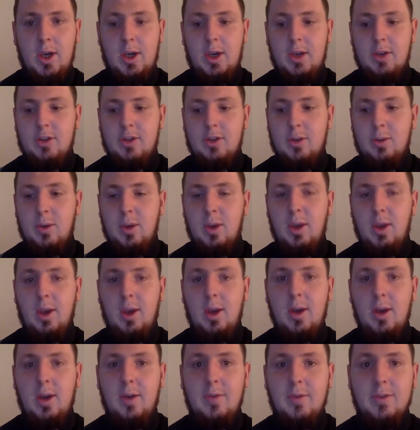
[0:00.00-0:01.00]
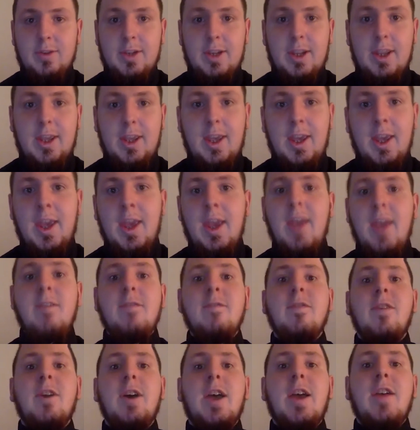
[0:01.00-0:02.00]
So we obviously
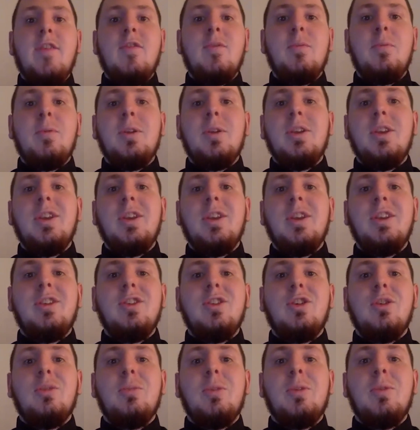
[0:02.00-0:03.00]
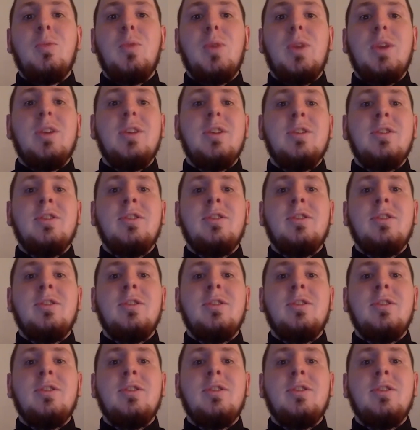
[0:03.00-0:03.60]
invite everybody to come and witness.